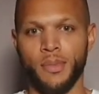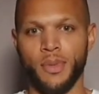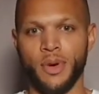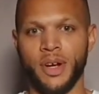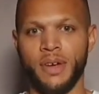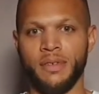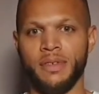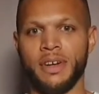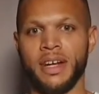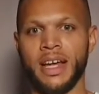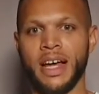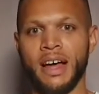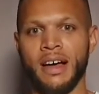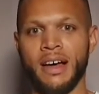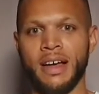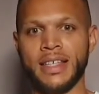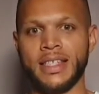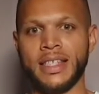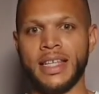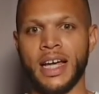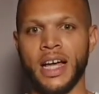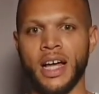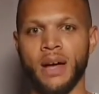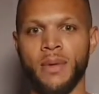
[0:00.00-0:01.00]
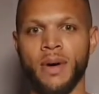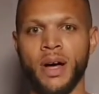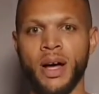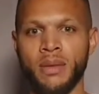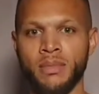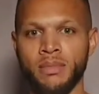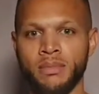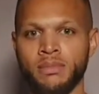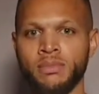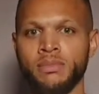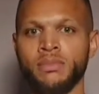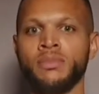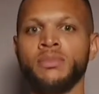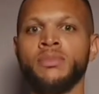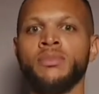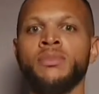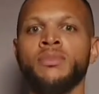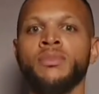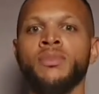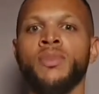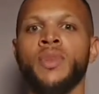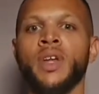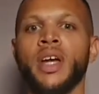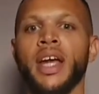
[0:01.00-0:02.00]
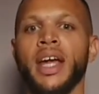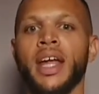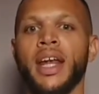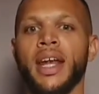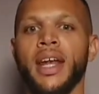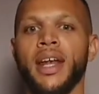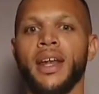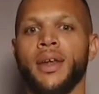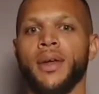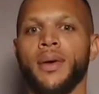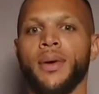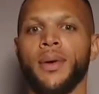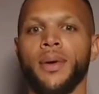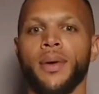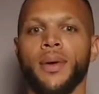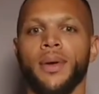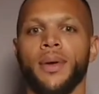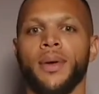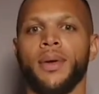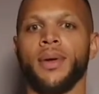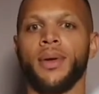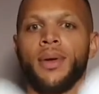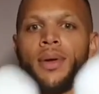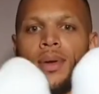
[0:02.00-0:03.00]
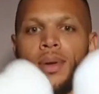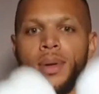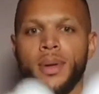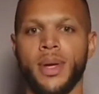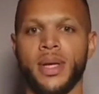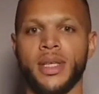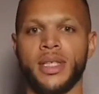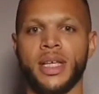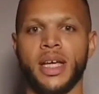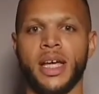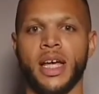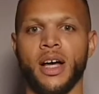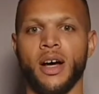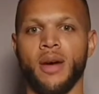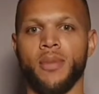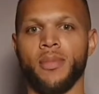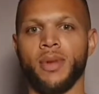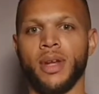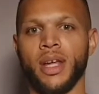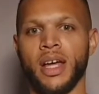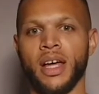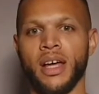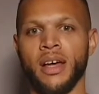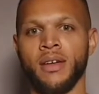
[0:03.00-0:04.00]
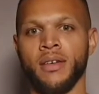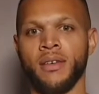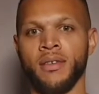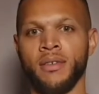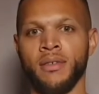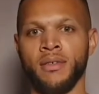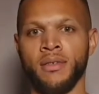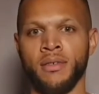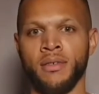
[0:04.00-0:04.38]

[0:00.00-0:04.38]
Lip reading: Breathing out as they come up, in as they come down.